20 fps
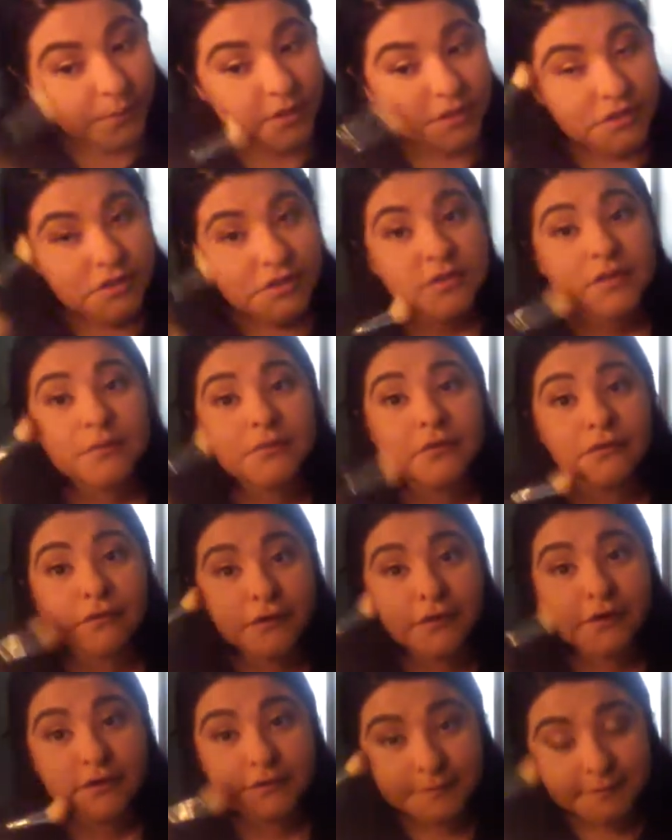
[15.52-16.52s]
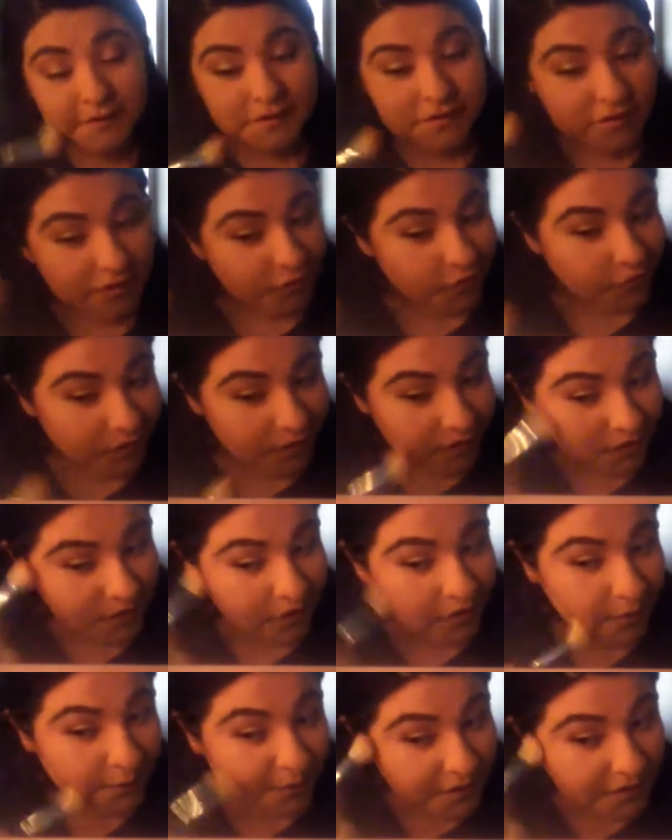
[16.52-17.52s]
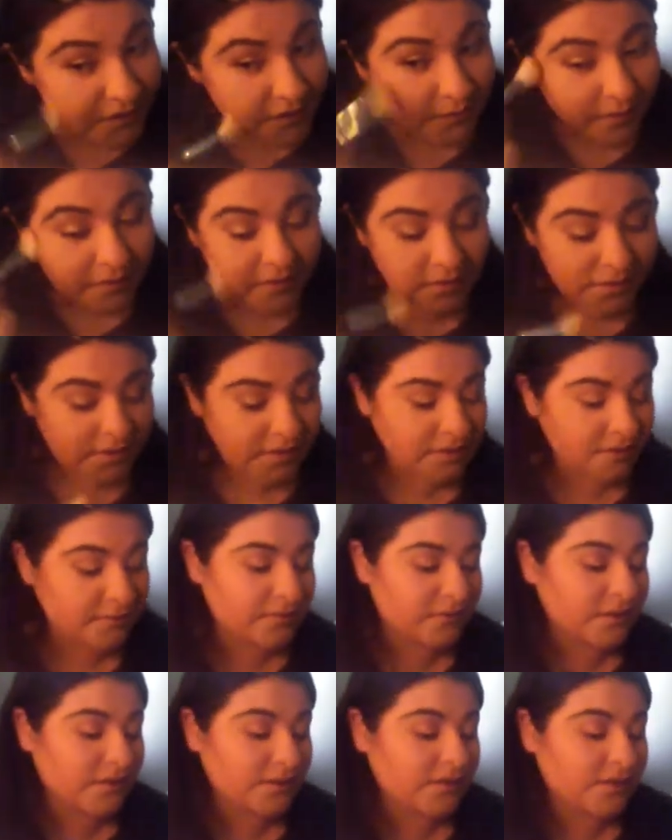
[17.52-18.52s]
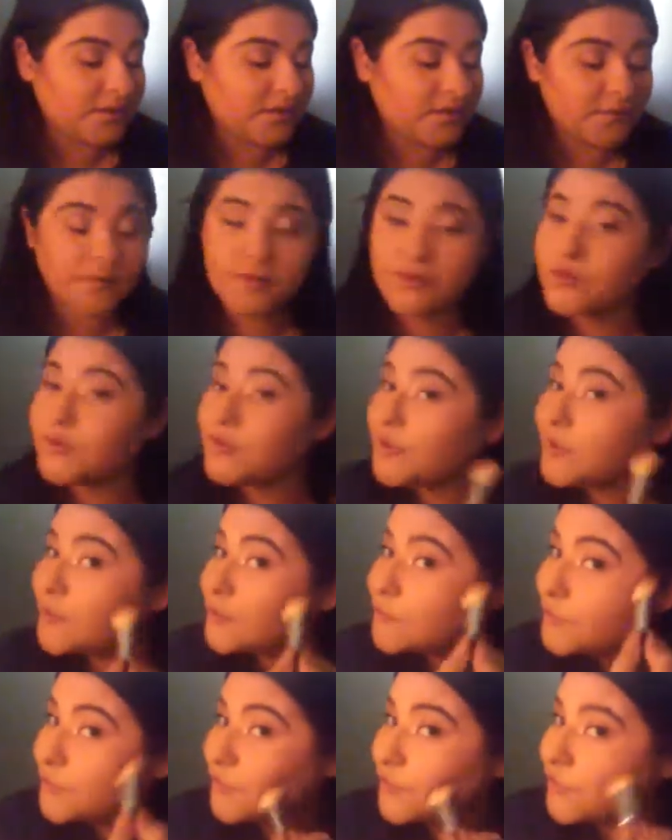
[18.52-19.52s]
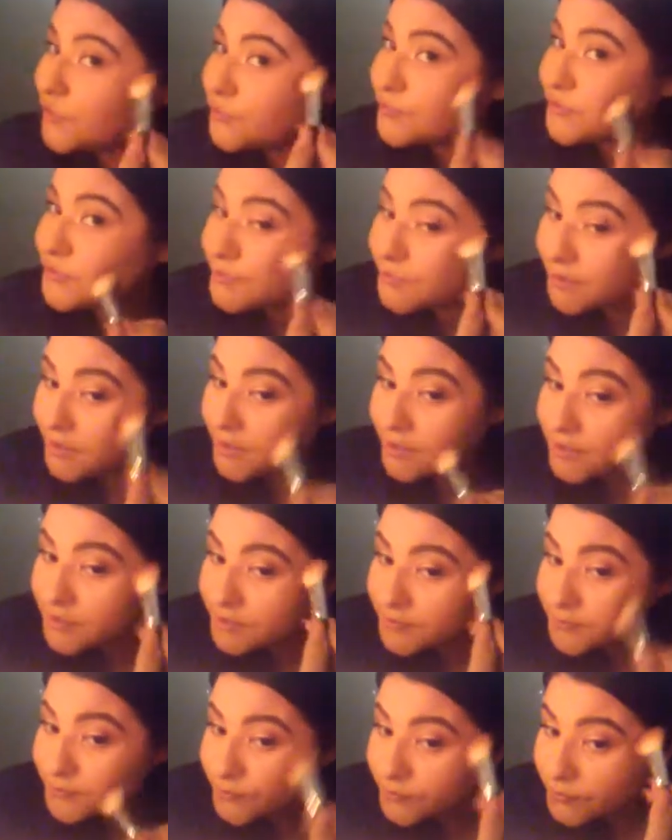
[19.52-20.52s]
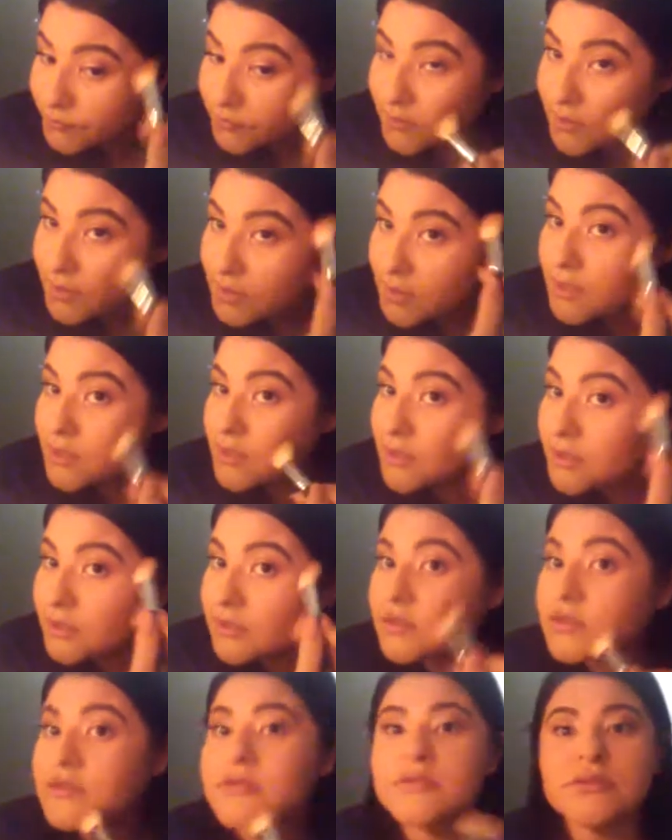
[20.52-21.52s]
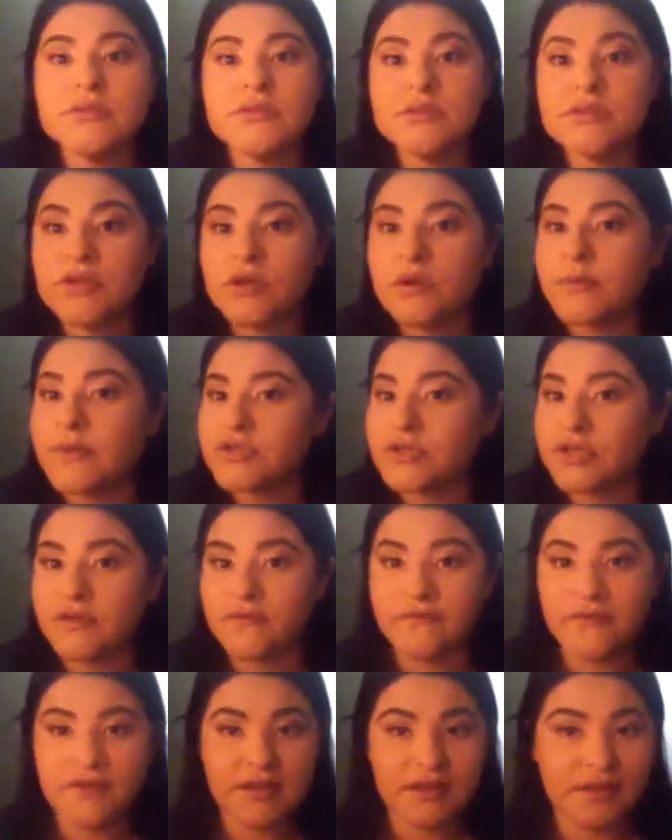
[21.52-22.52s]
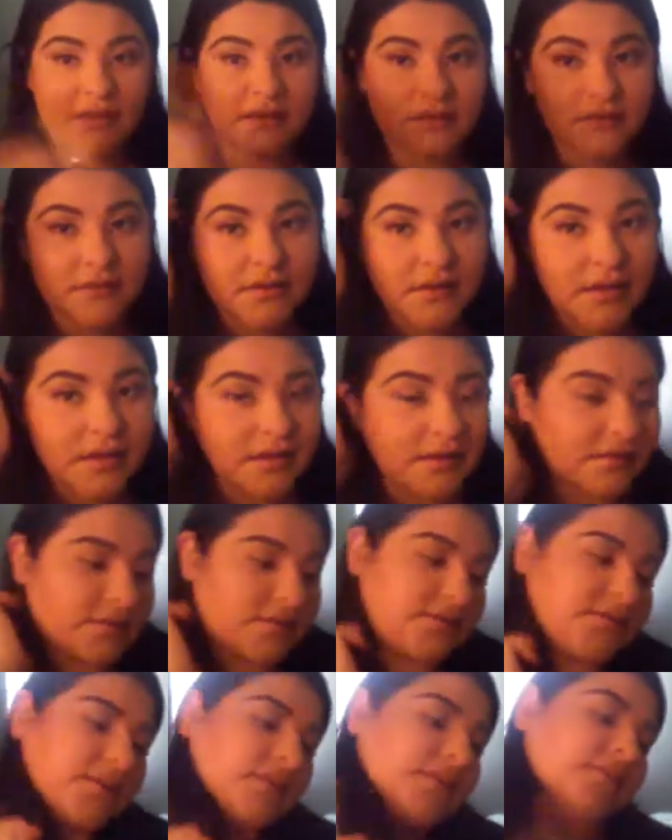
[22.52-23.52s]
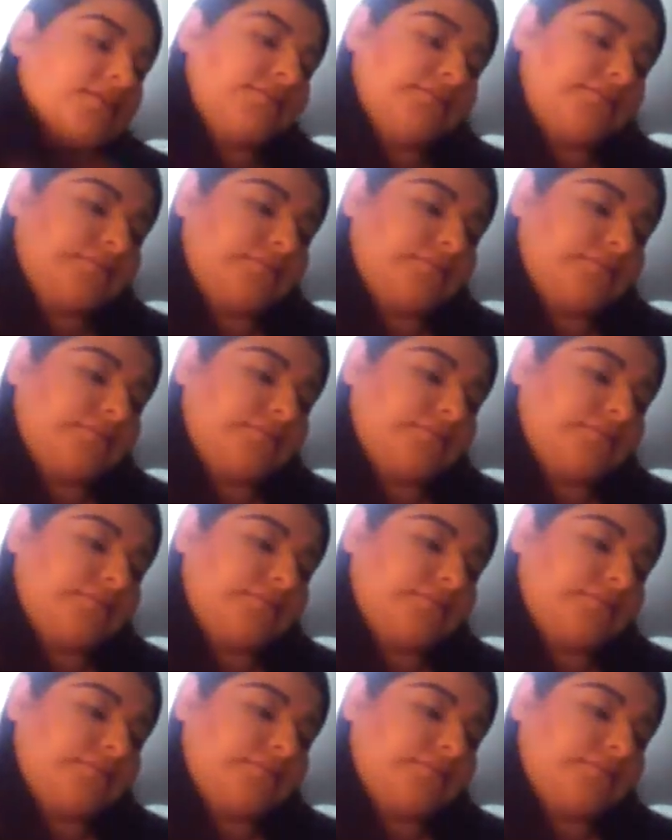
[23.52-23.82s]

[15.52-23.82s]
Brushes can be very expensive, and Ipsy, when you get them in your Ipsy bag, so much convenient, and it's like,